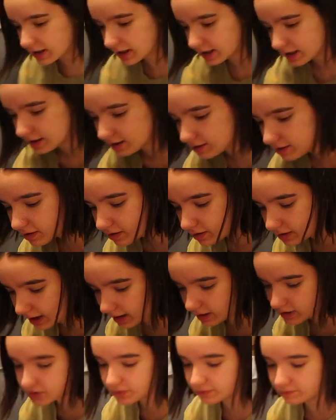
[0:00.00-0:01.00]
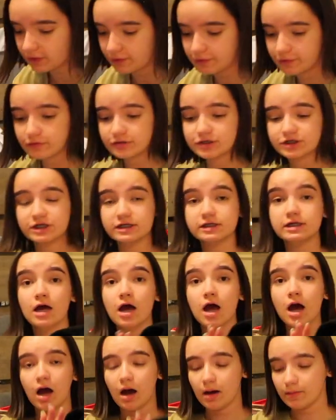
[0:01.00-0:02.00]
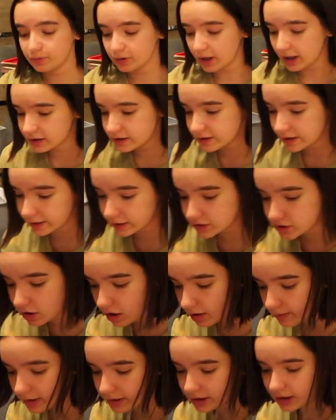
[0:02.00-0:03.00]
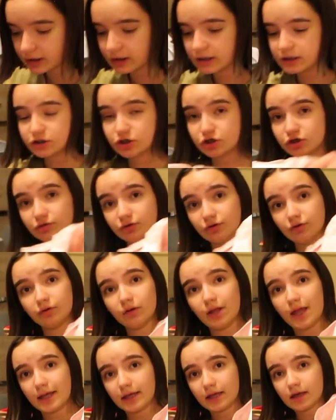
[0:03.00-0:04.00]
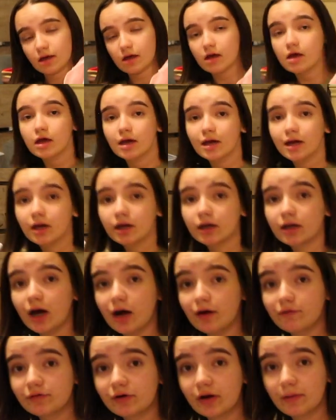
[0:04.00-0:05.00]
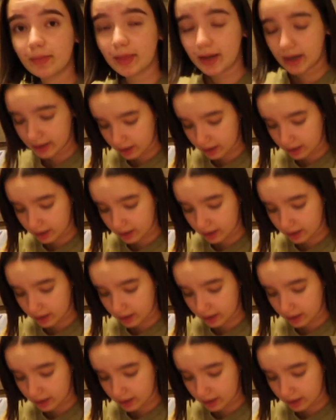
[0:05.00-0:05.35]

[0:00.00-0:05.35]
And yeah, so I've got those jeans, a black tank top, and then this cute little like cover up that